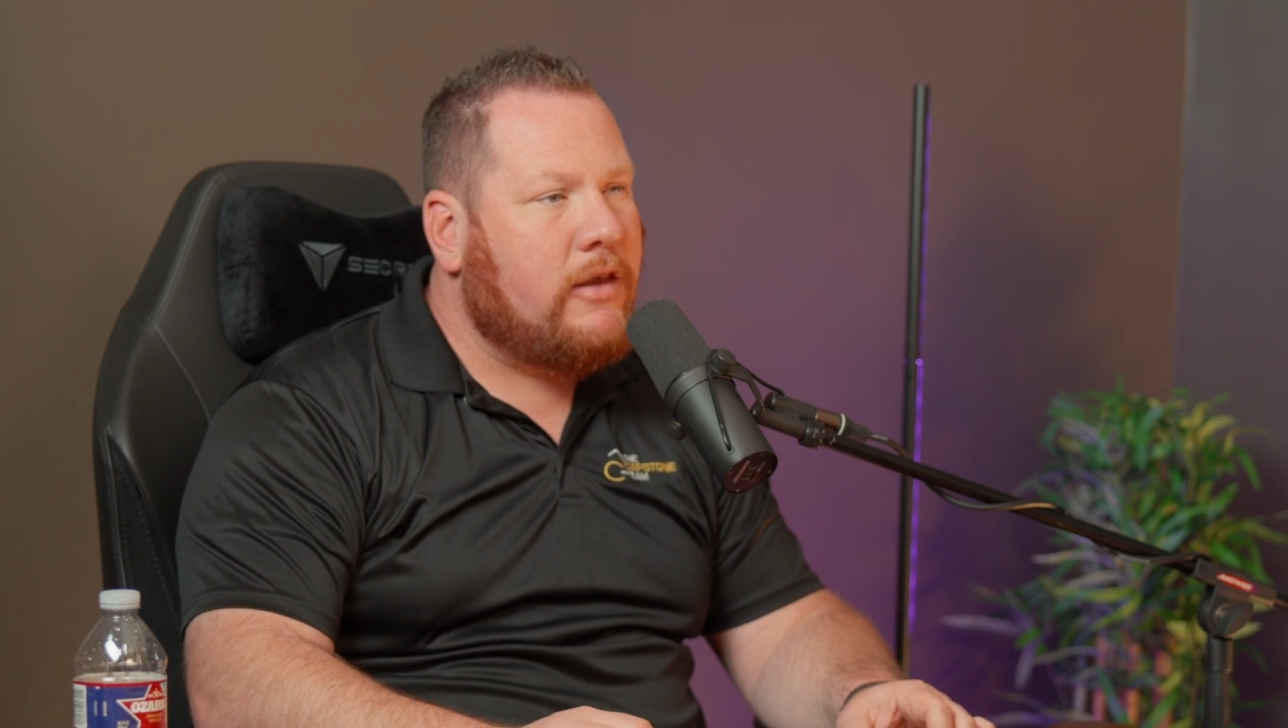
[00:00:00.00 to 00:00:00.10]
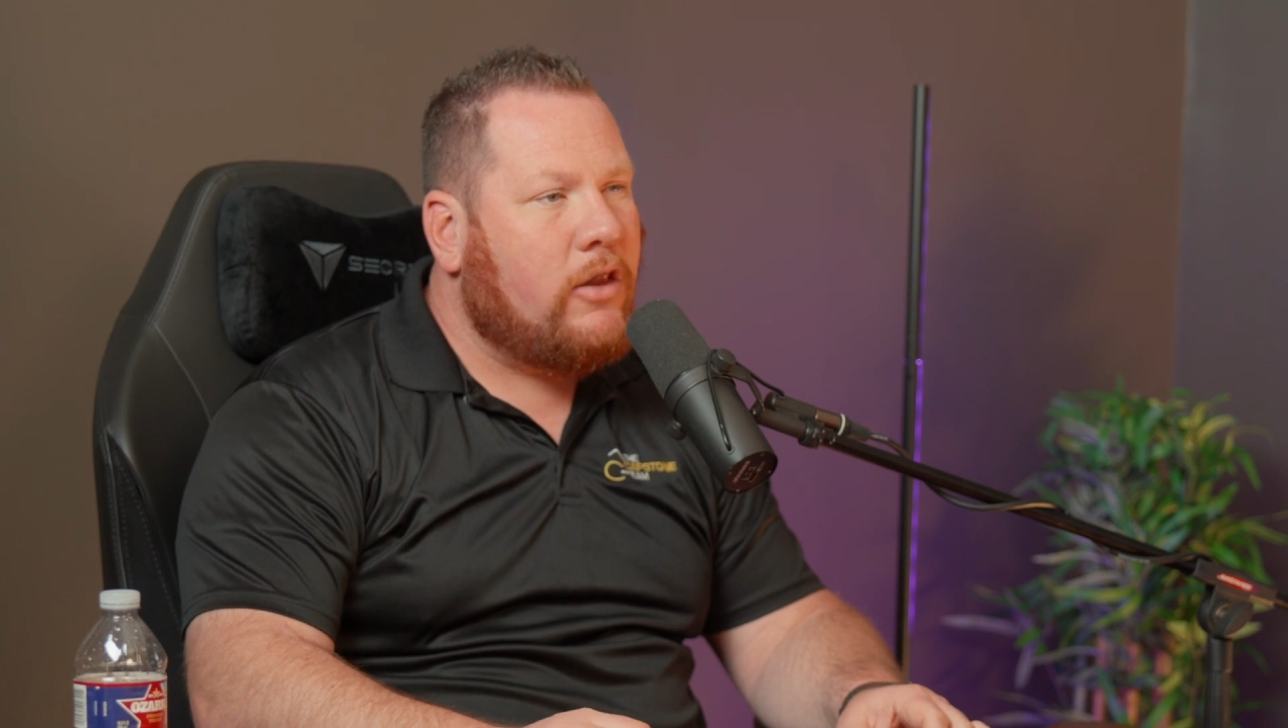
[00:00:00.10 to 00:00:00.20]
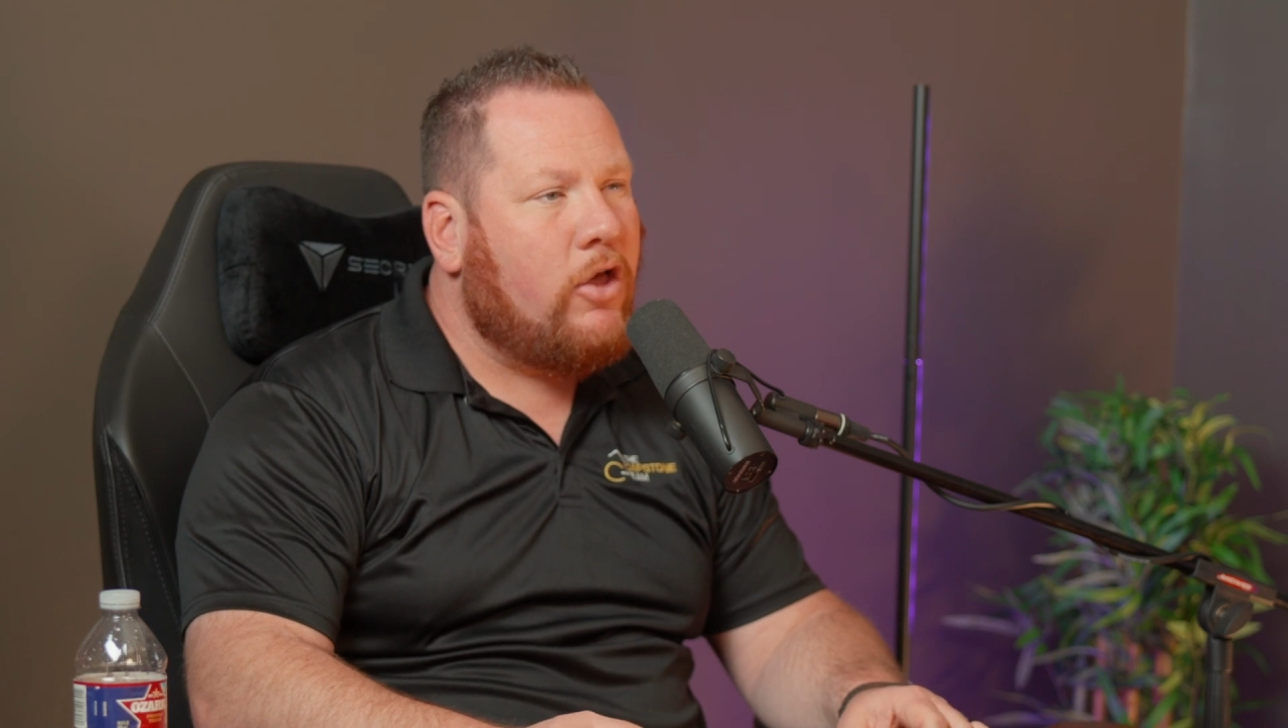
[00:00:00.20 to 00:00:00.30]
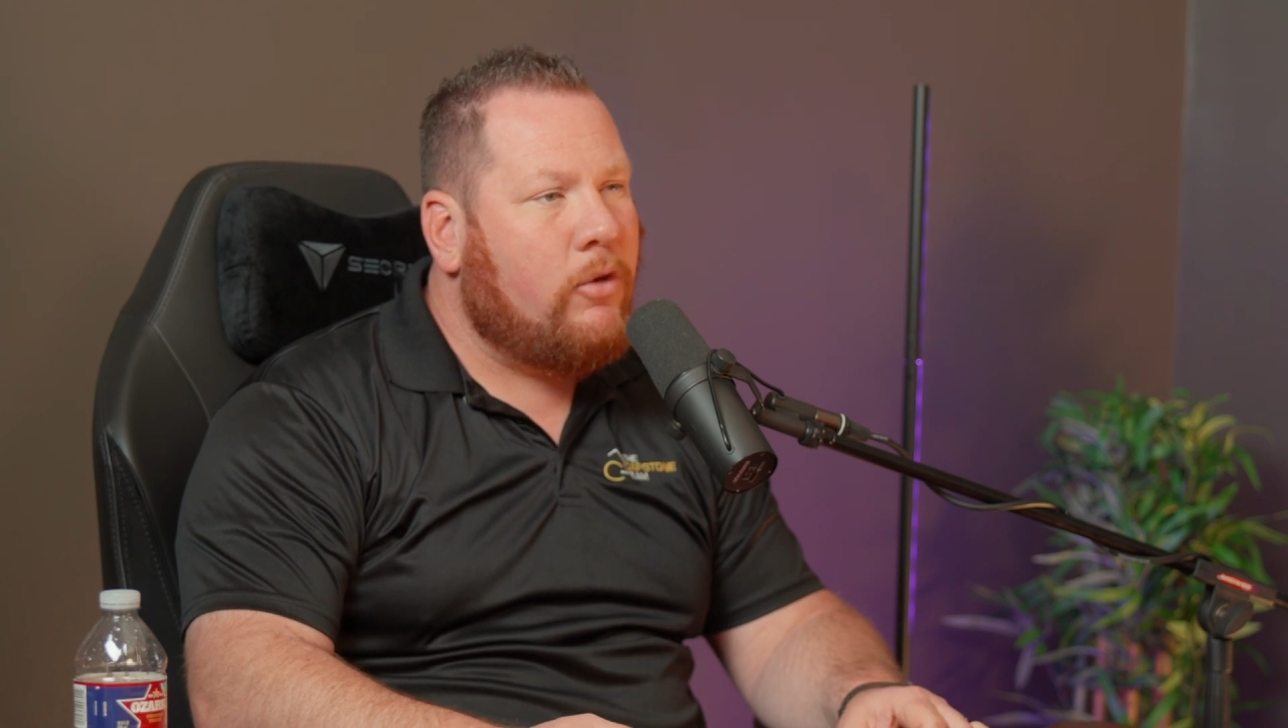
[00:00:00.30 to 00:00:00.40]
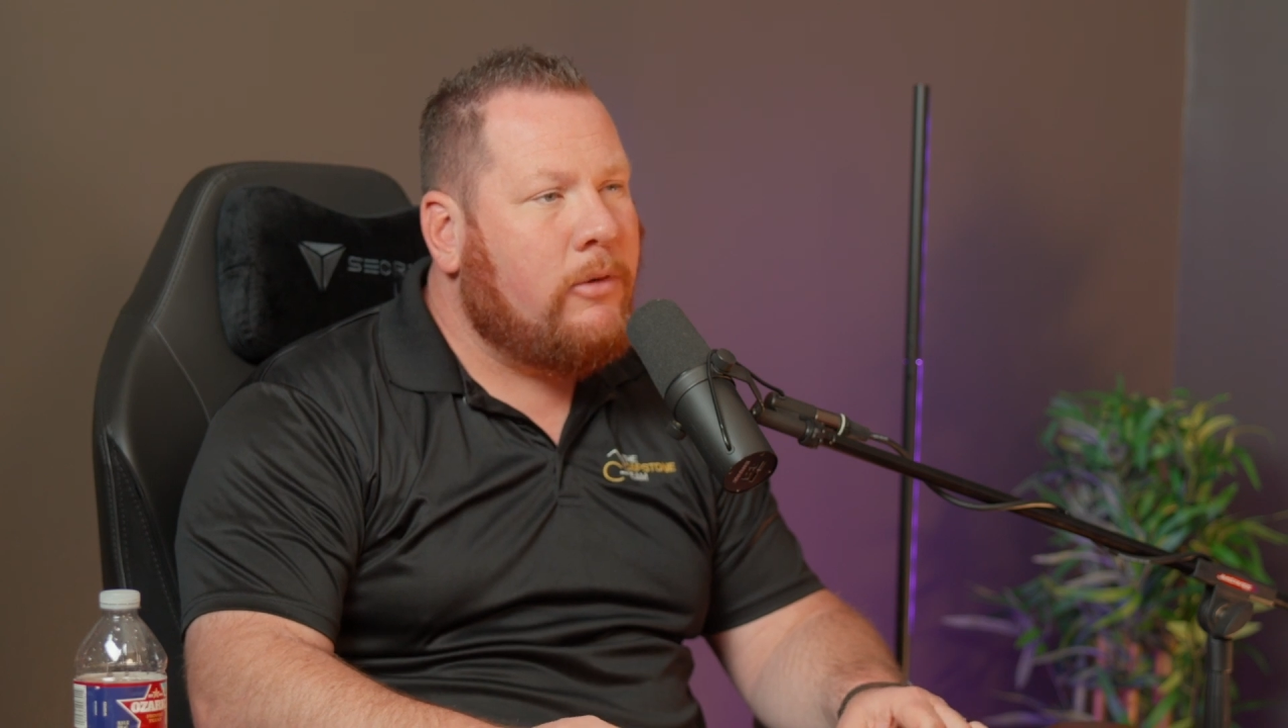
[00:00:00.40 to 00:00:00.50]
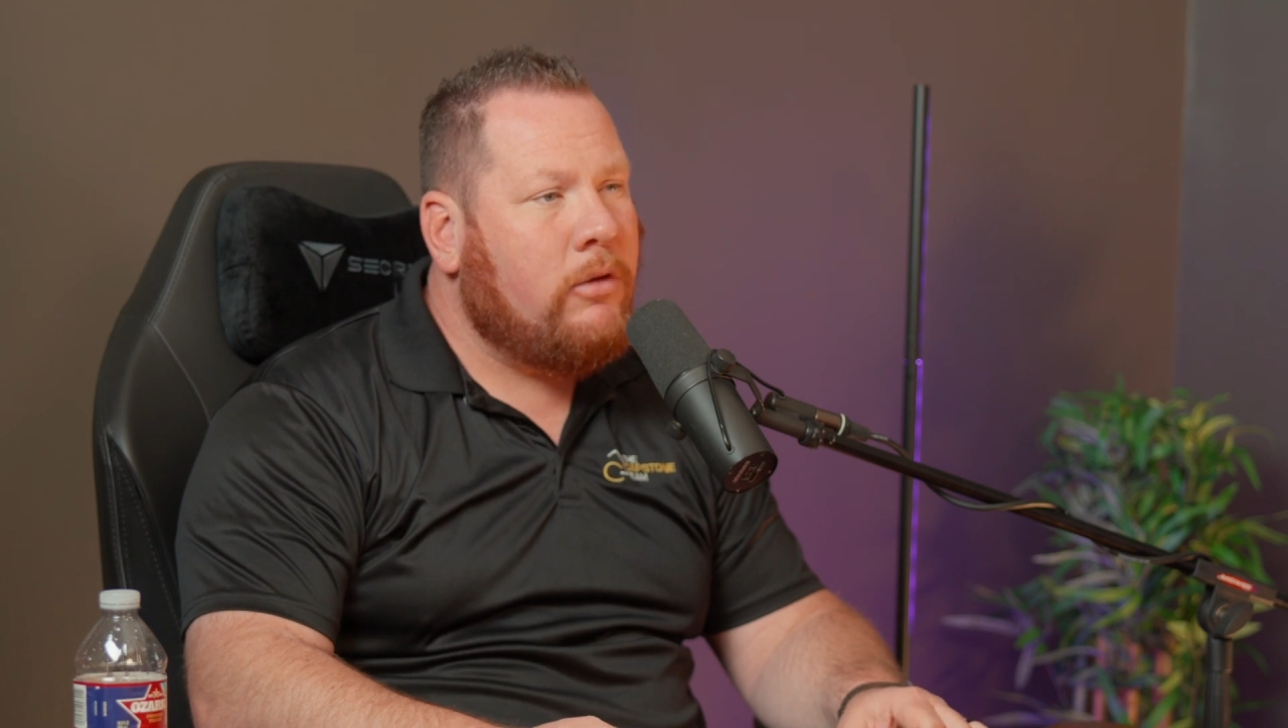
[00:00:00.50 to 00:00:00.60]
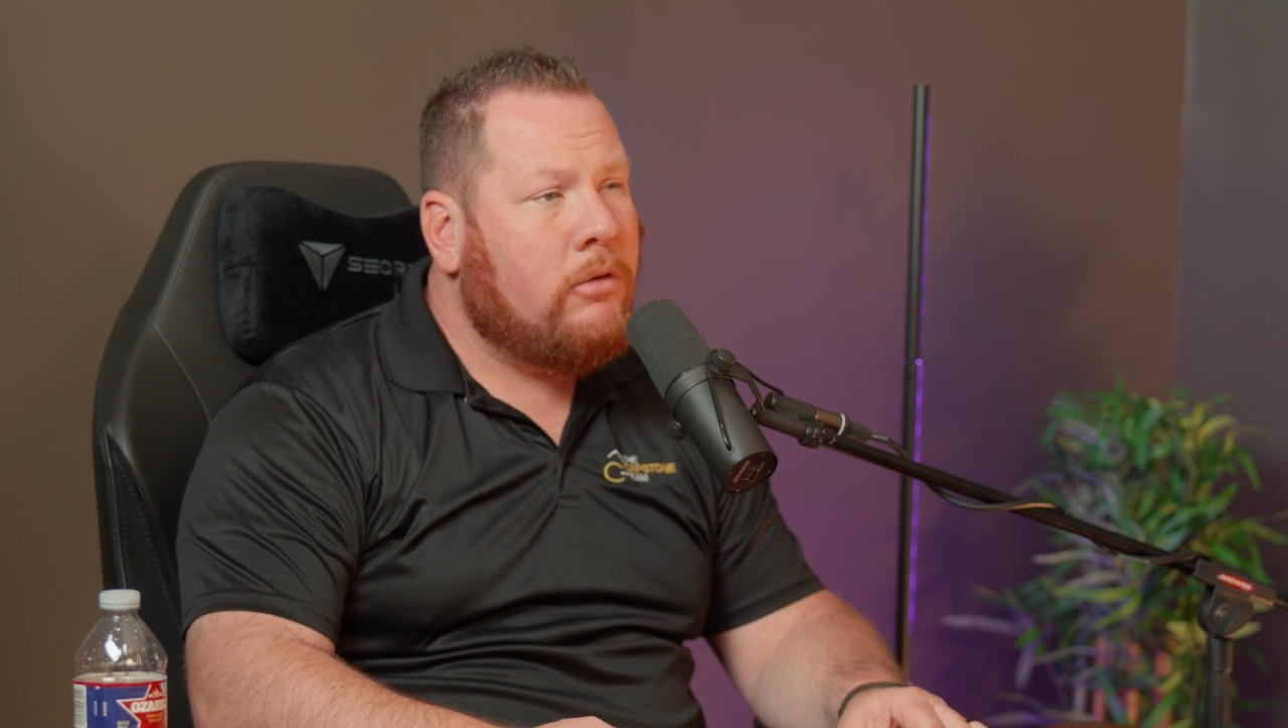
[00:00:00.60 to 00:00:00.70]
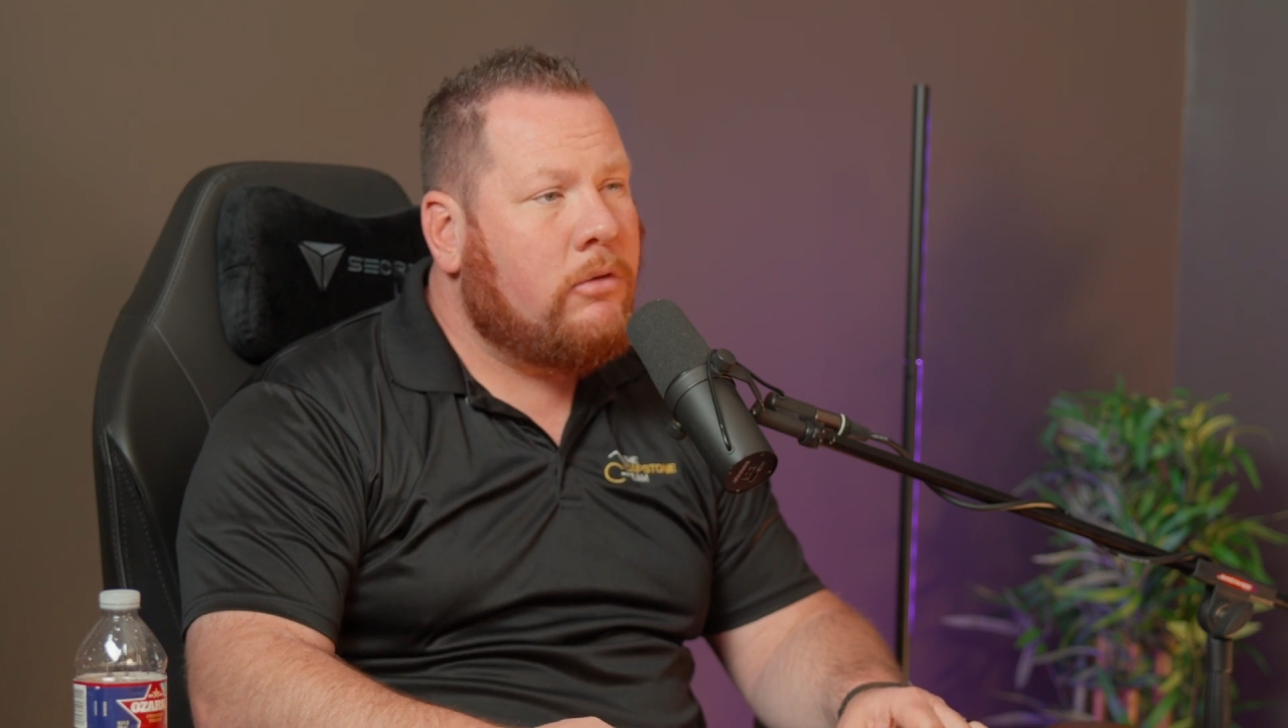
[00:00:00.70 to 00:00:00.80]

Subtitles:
LOMA,